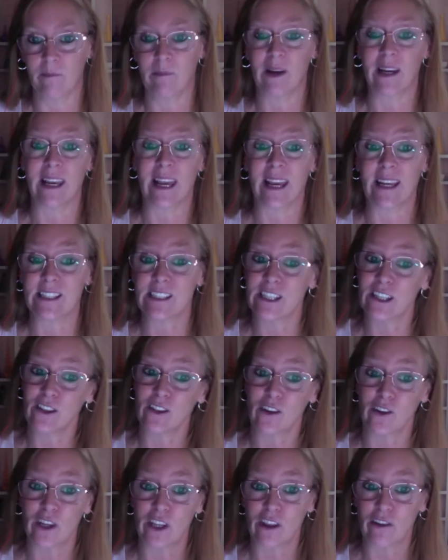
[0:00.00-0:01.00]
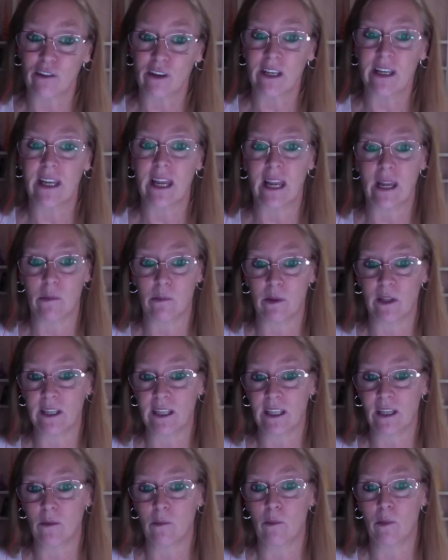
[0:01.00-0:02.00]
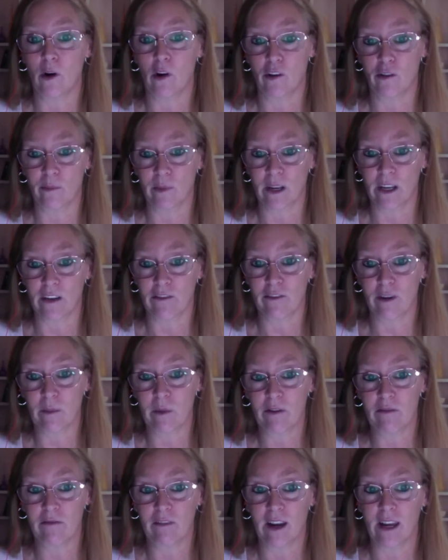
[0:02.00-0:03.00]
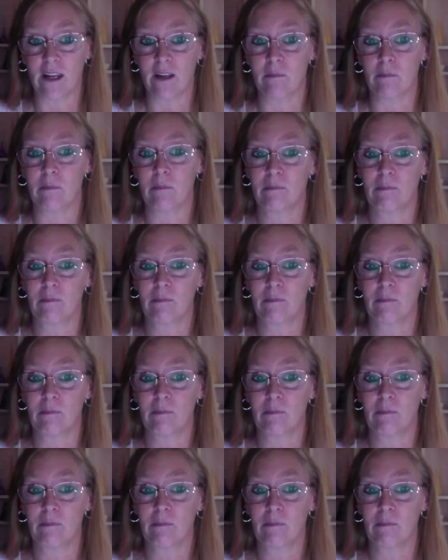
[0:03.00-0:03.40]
By 1833, Abe Lincoln borrowed money from a friend,